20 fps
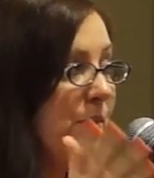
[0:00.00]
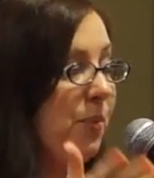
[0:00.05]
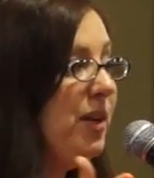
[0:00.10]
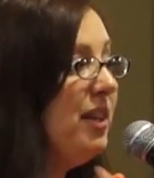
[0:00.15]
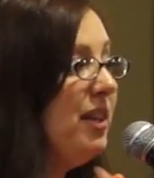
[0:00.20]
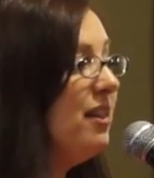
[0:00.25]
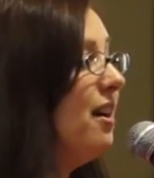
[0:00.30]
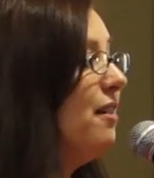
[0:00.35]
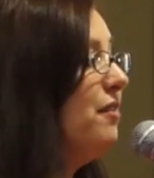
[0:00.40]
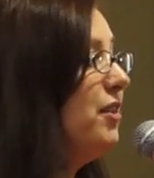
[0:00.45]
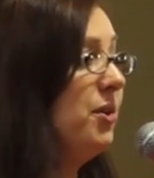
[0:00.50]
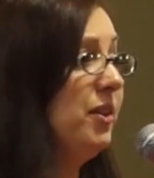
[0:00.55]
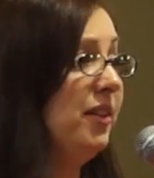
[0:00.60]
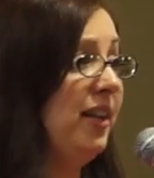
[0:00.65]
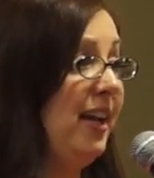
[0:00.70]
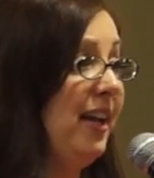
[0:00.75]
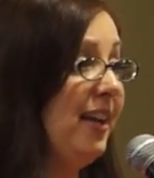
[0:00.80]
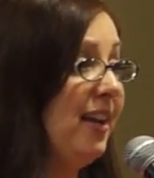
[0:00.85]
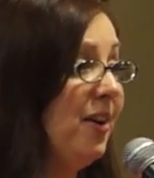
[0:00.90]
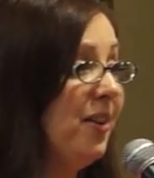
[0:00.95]
we love Google
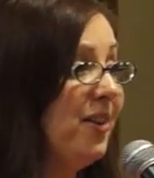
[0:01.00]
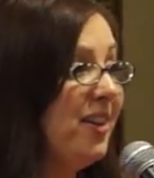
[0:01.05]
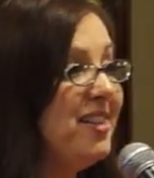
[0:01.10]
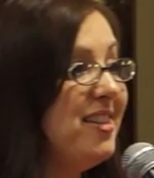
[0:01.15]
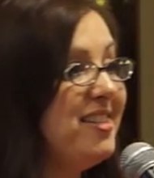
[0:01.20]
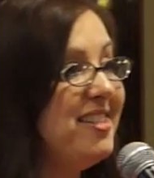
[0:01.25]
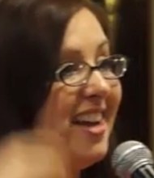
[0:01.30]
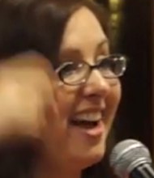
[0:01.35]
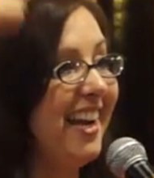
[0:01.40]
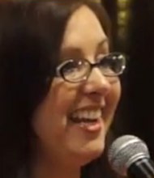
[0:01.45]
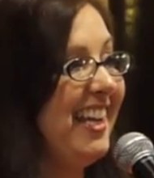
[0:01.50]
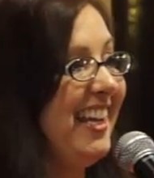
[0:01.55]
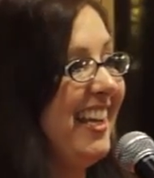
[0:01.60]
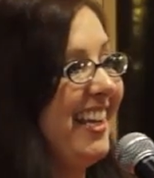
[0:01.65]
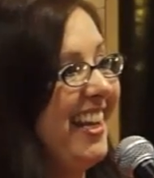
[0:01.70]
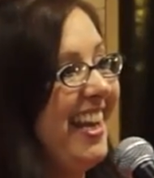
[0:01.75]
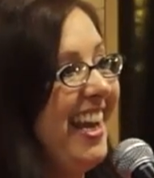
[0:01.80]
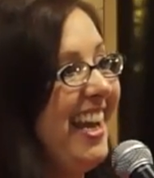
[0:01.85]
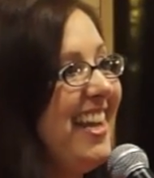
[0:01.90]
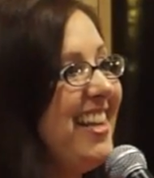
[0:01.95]
Hangout because I can
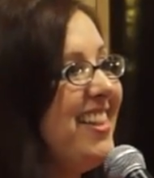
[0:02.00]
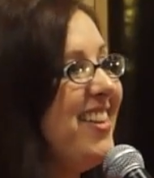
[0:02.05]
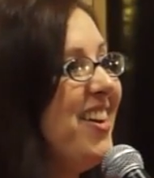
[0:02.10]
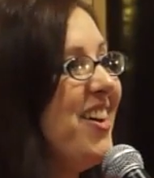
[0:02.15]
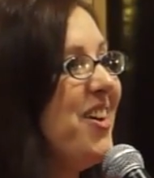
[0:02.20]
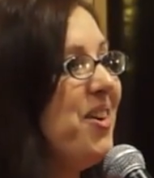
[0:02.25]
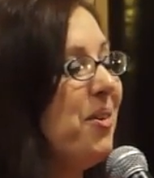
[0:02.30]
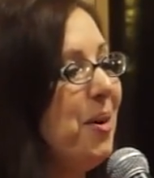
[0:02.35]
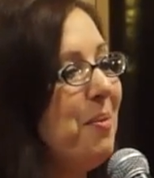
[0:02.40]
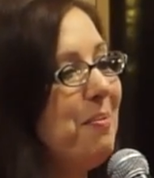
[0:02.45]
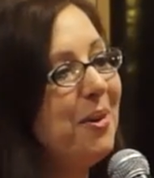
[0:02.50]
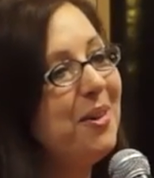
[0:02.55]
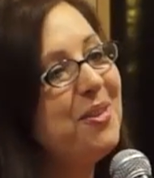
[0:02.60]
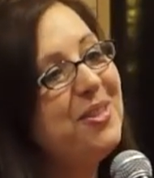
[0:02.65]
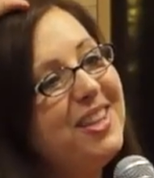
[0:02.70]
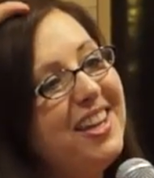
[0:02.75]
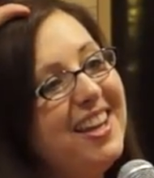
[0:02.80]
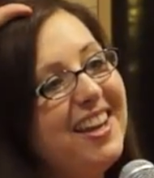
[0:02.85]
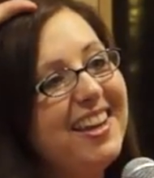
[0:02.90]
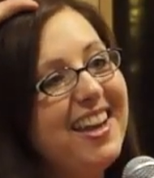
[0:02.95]
get a halo or a
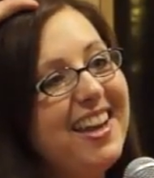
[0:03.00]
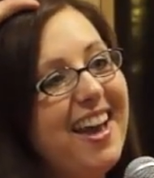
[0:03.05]
birthday